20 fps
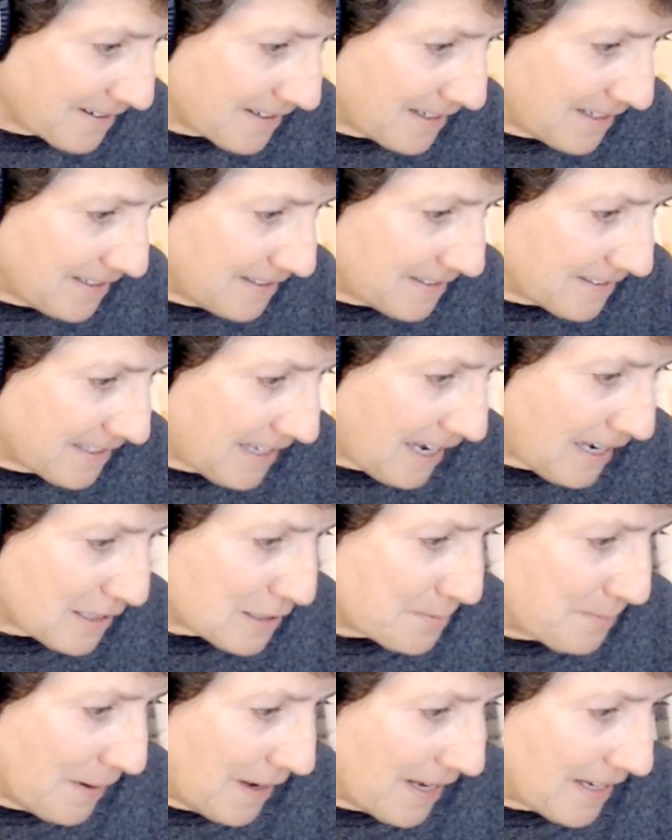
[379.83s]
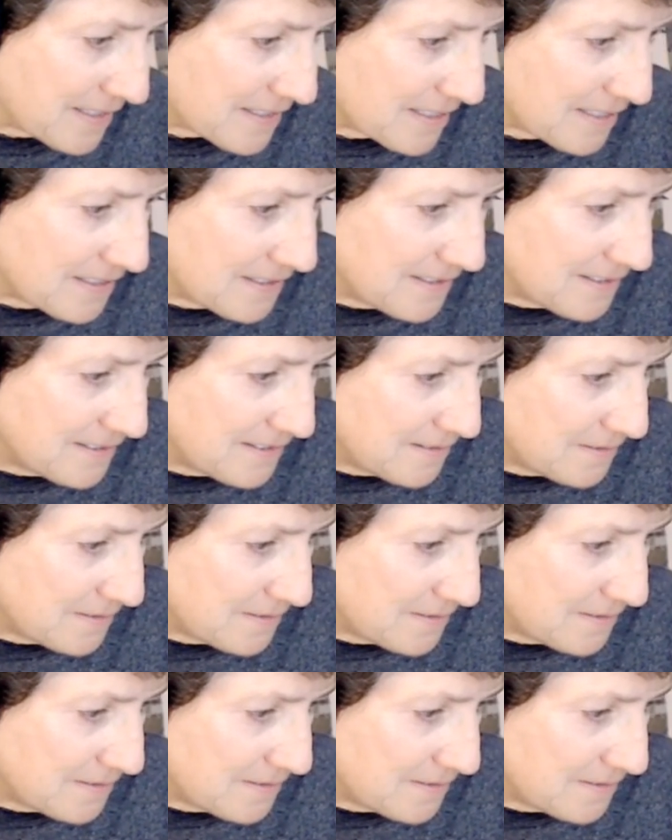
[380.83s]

All right. Gazmaz.